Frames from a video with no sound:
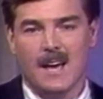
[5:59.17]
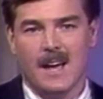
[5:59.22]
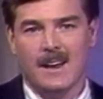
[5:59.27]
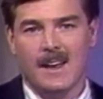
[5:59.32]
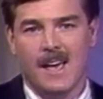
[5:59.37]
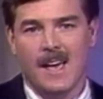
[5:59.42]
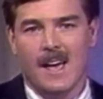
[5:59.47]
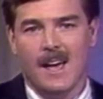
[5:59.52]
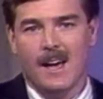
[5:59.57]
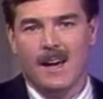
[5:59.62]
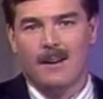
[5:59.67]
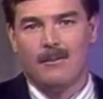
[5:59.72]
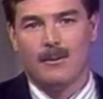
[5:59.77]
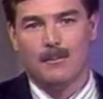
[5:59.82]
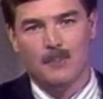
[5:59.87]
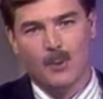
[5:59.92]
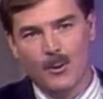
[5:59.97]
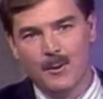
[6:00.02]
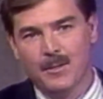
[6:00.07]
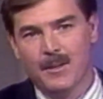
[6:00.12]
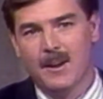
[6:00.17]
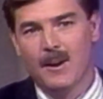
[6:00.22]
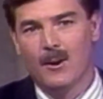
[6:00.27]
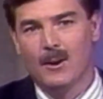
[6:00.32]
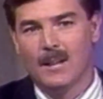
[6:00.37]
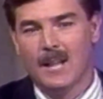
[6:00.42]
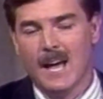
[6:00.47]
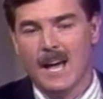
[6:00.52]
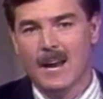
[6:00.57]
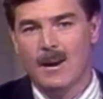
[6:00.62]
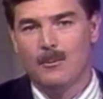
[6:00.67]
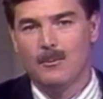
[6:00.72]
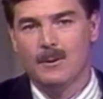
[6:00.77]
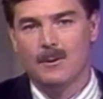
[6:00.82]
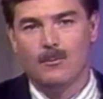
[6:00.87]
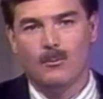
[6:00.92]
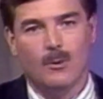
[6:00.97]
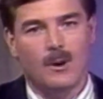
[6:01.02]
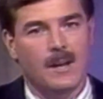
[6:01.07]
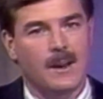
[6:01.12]
night from North Carolina
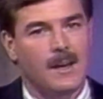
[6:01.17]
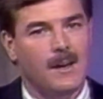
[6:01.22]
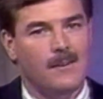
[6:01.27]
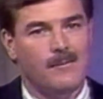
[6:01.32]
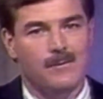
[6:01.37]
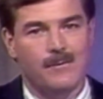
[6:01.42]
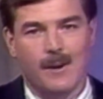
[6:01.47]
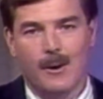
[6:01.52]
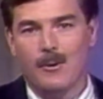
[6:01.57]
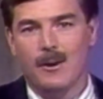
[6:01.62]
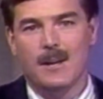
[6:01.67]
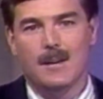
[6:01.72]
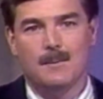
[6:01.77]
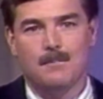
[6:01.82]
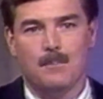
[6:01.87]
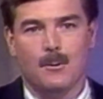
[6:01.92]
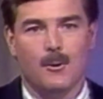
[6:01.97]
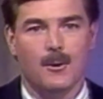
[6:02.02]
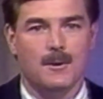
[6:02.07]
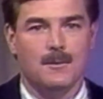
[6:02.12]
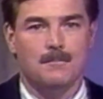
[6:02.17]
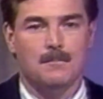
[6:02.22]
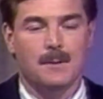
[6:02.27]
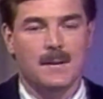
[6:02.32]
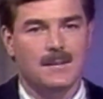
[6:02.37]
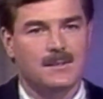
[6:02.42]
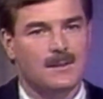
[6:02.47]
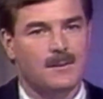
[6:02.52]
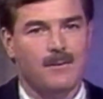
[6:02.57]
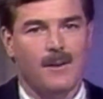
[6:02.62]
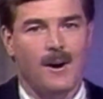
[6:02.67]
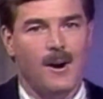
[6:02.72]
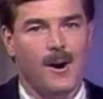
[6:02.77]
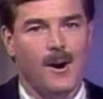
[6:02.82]
with one very important piece of